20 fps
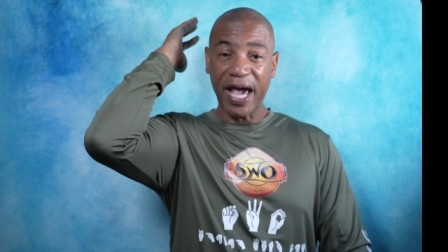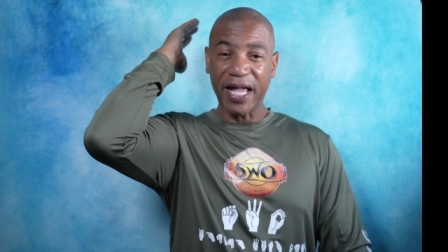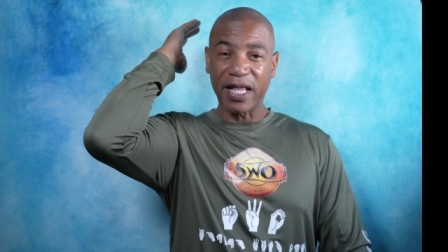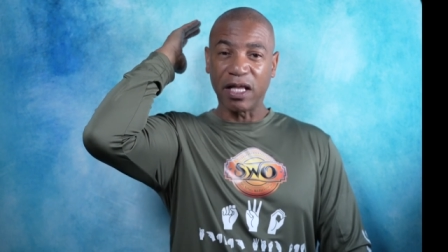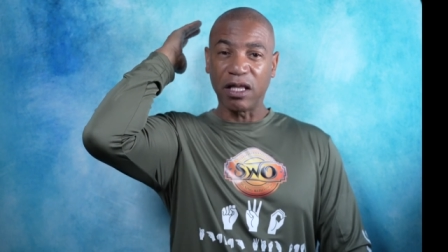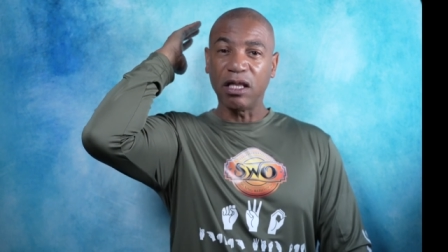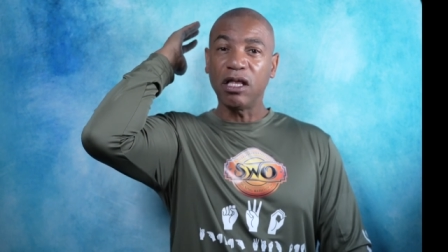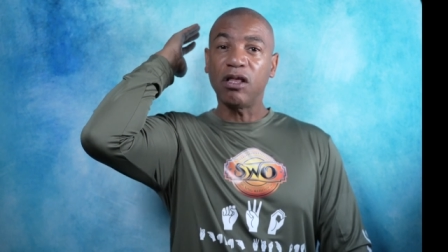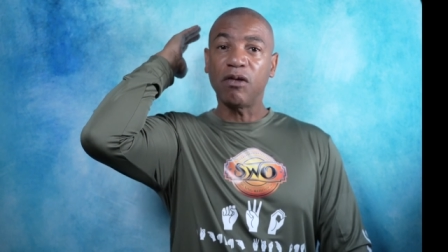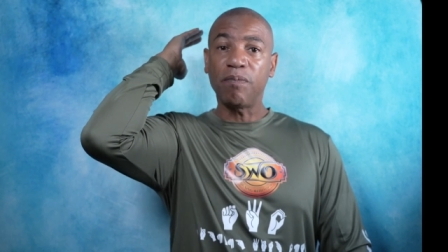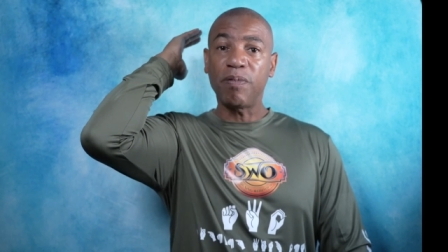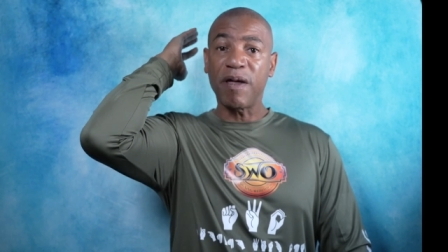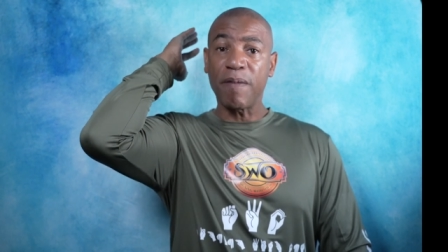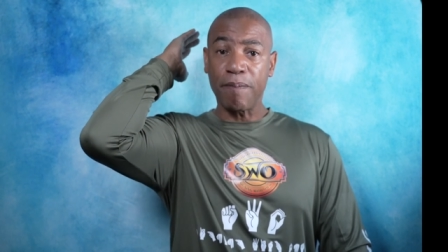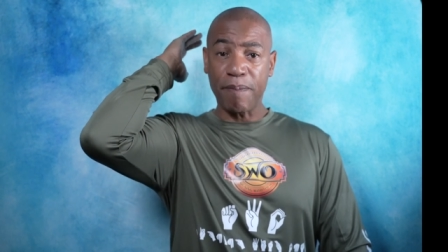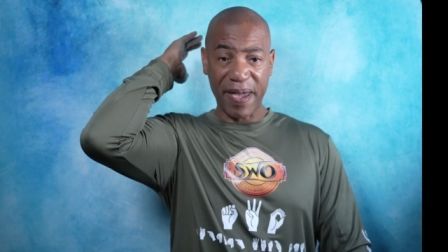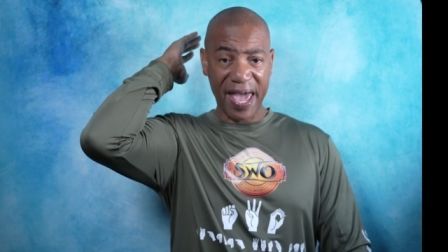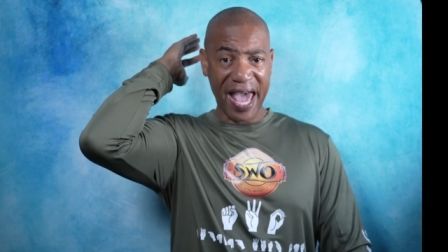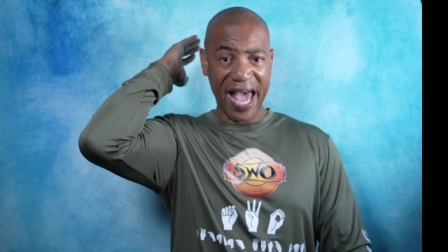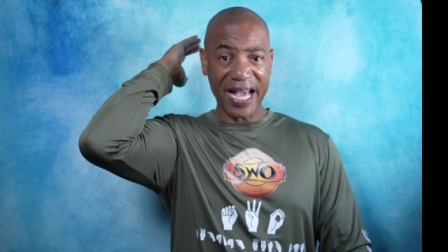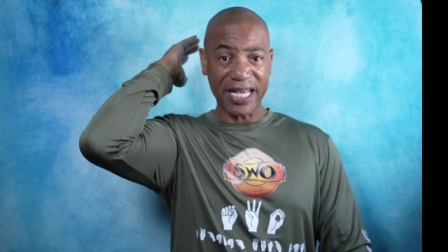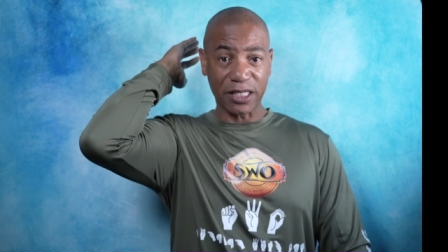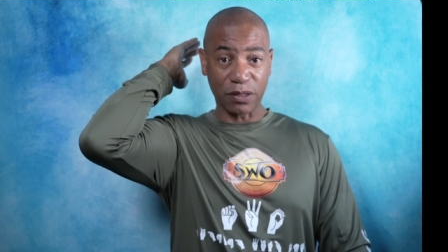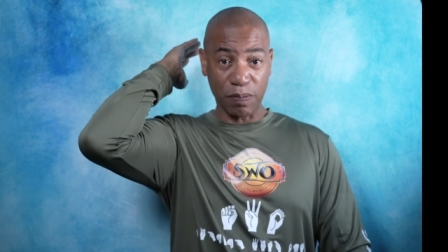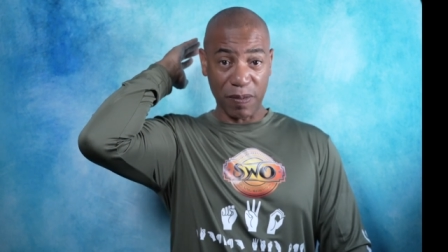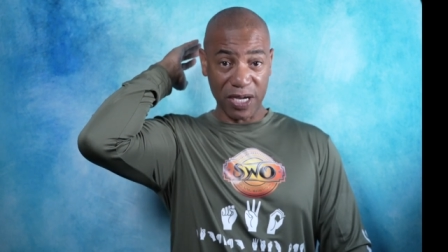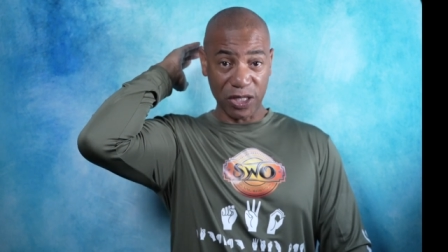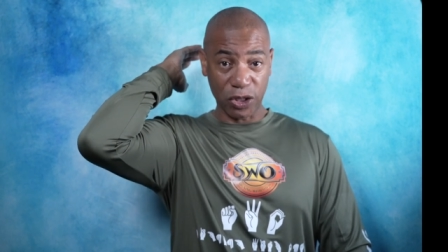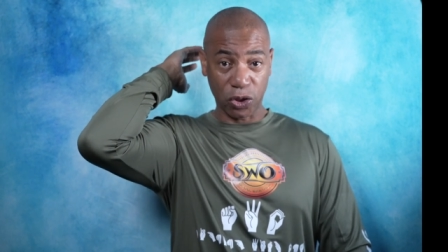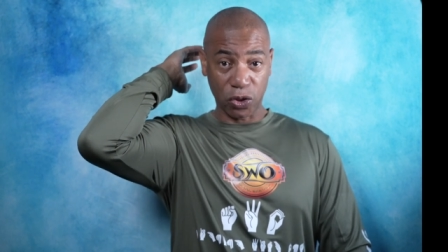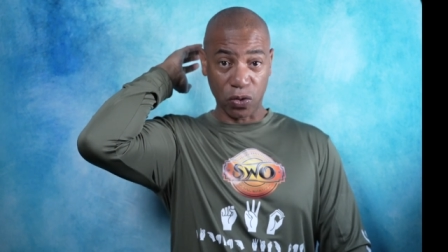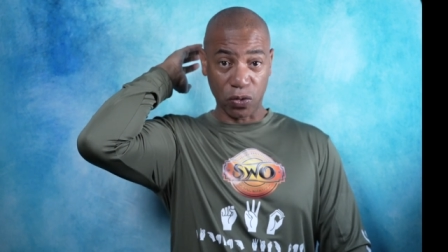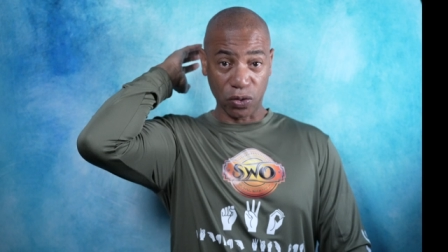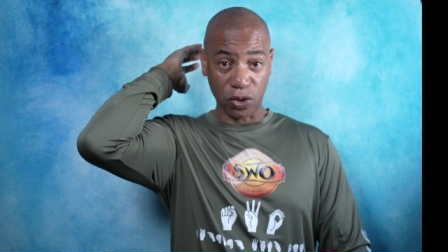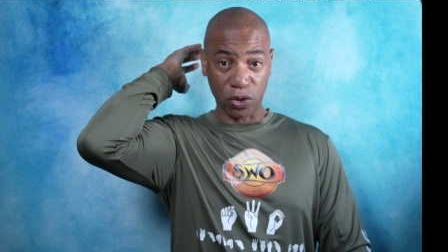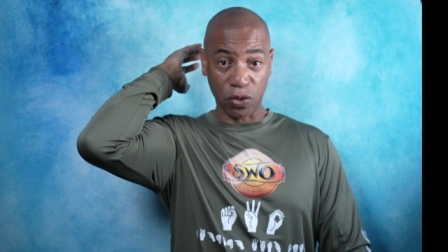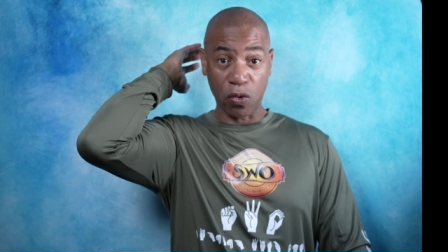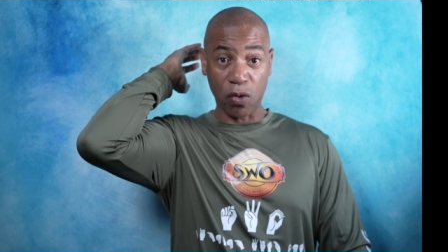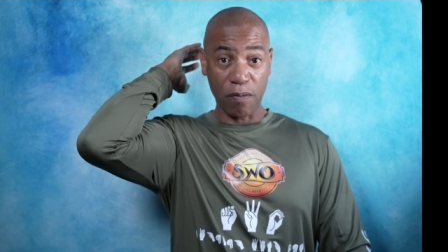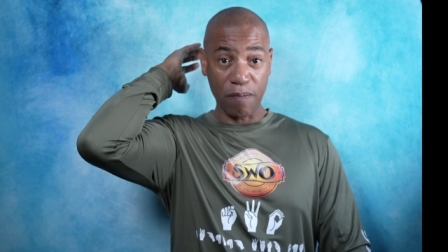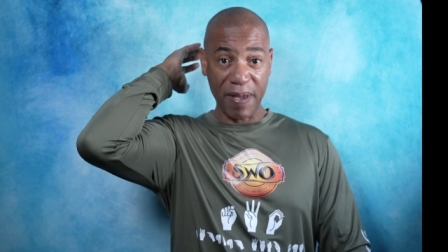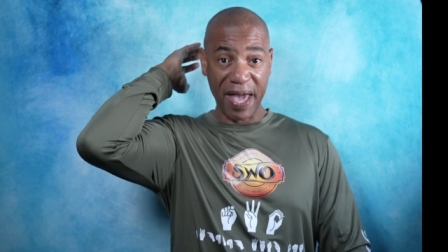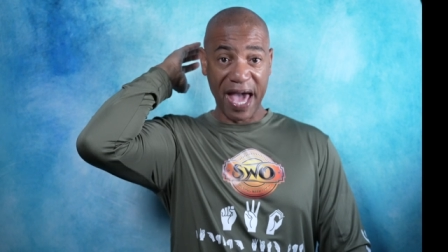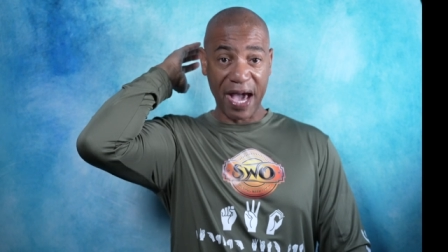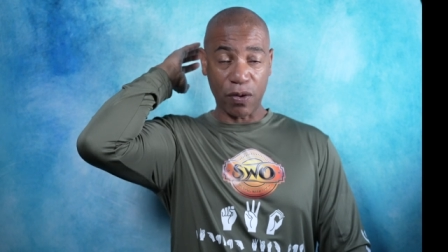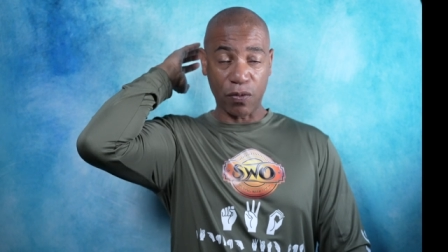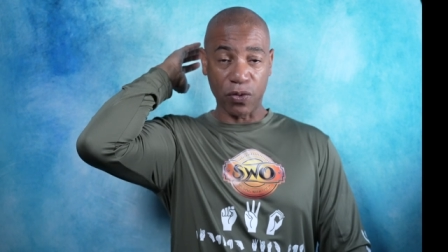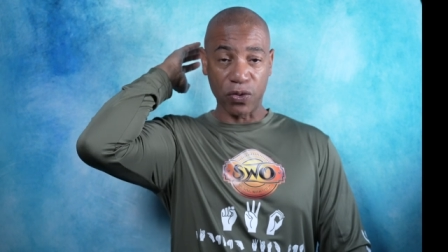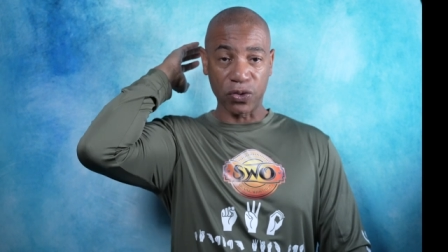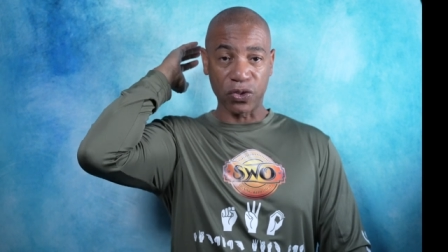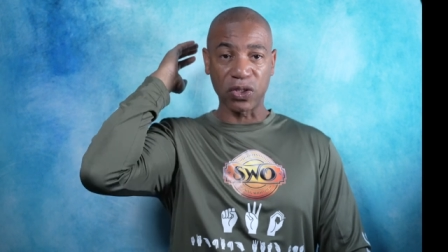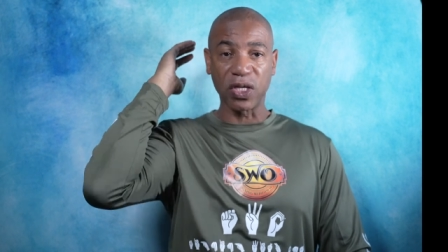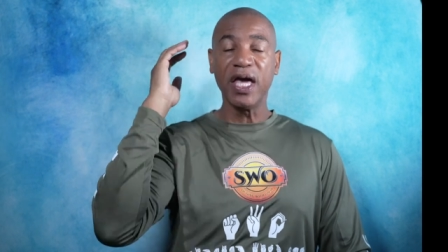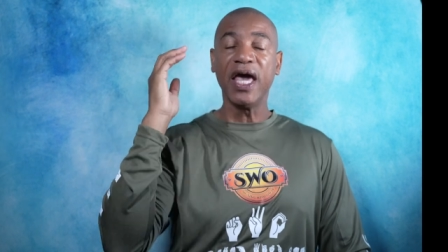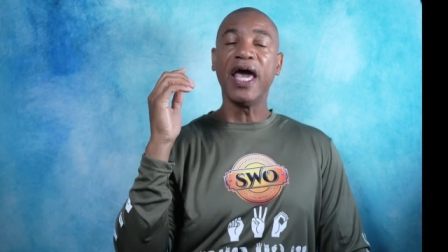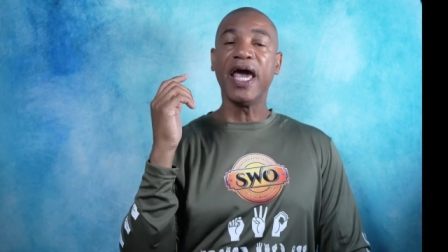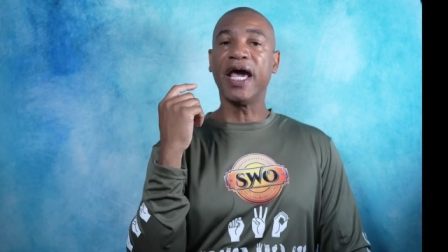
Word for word: and a little bit past my shoulders going backwards